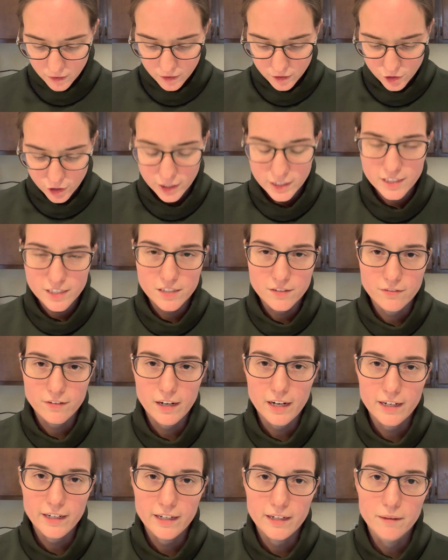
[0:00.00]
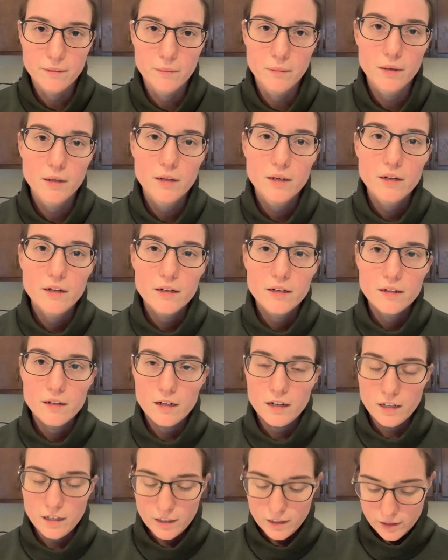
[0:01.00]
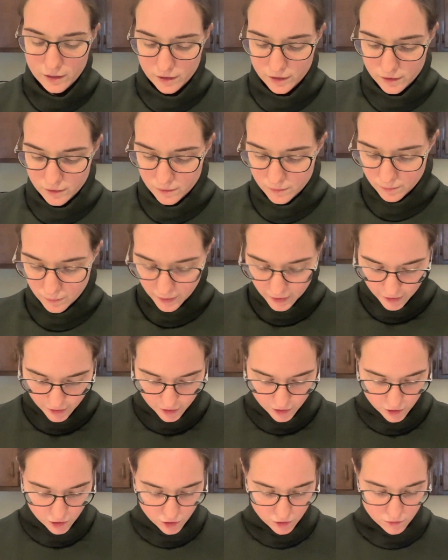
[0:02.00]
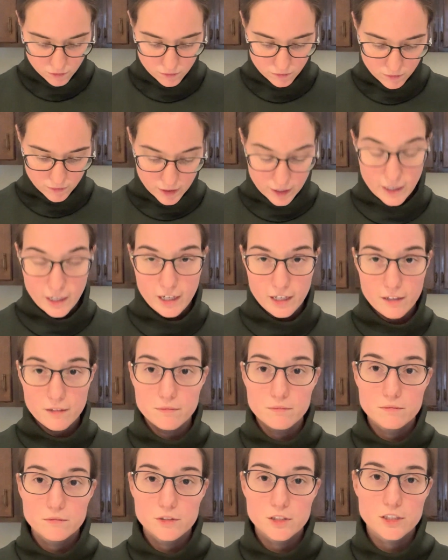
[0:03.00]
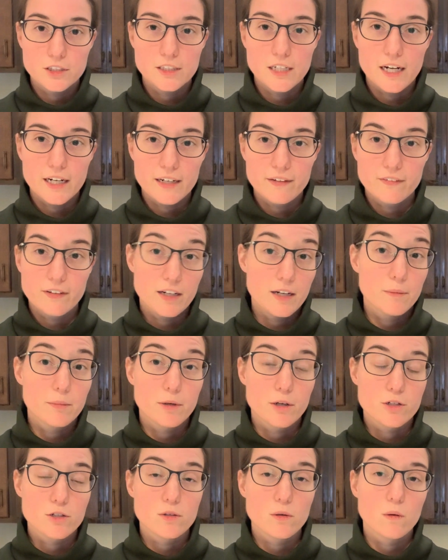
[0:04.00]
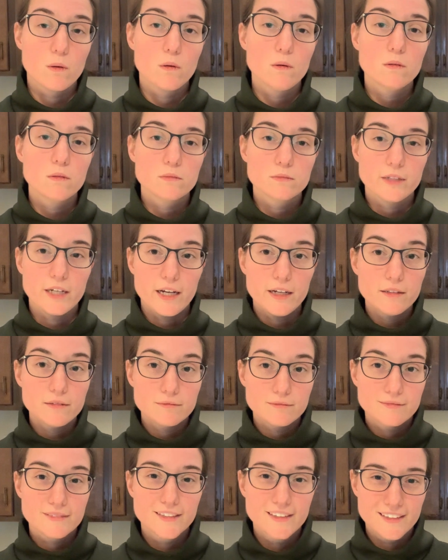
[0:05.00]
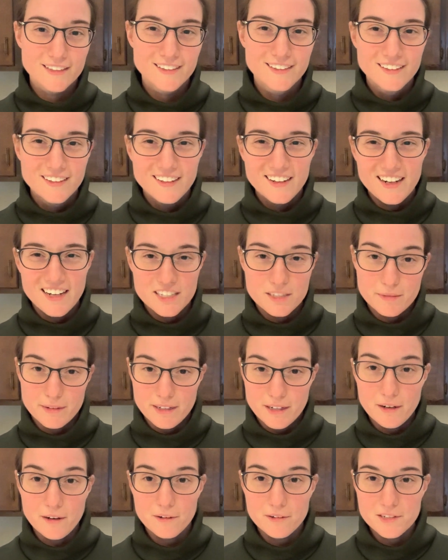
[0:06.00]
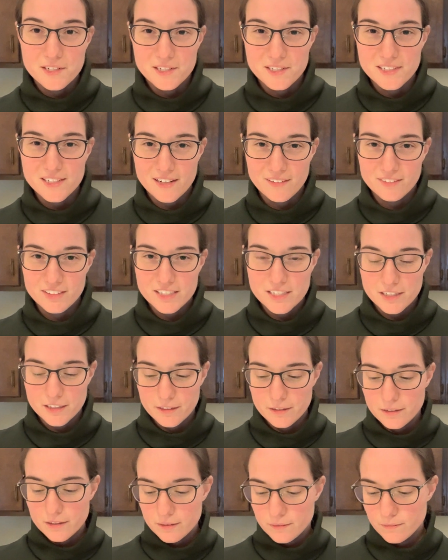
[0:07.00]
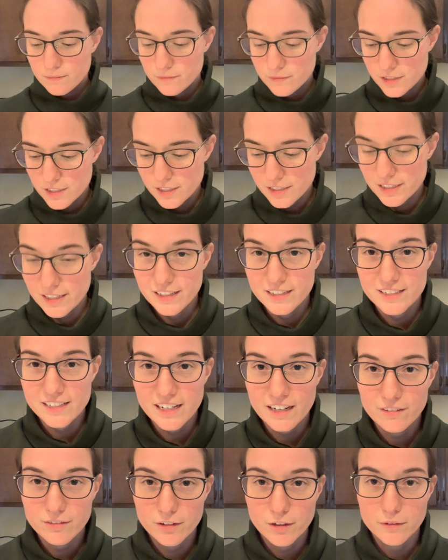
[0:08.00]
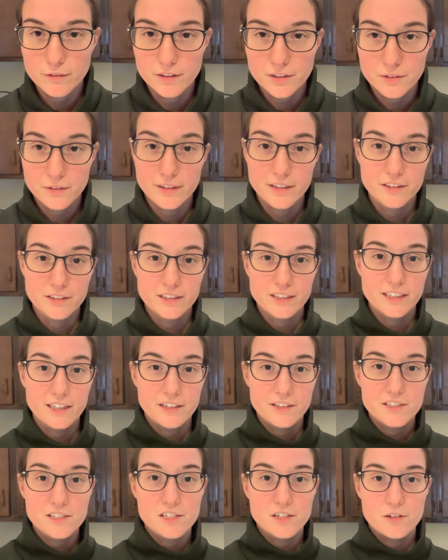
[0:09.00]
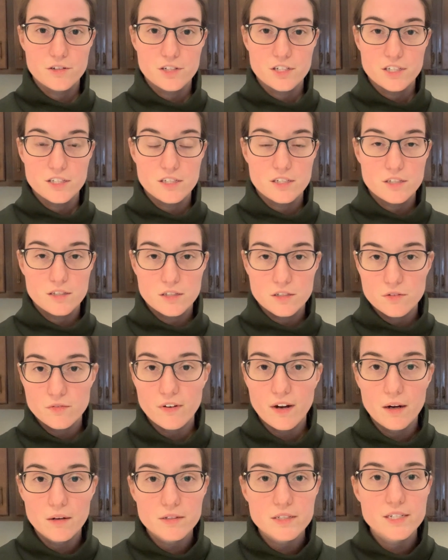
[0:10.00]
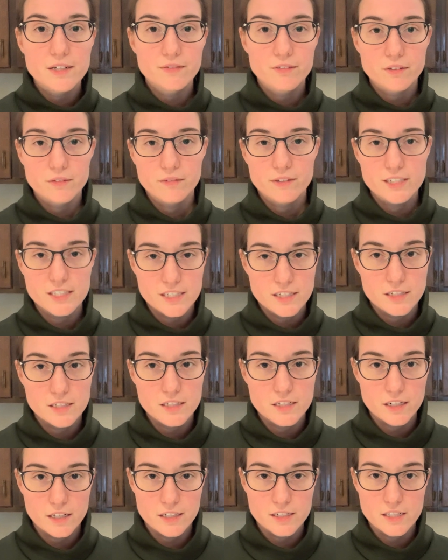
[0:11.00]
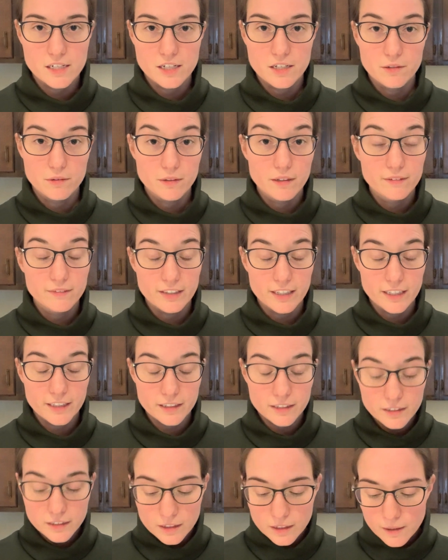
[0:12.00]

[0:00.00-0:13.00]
Tried to defy him because A, she's not giving up her soul yet. As we know, she's obviously sustained that for over 300 years, so she's found different reasons to continue living.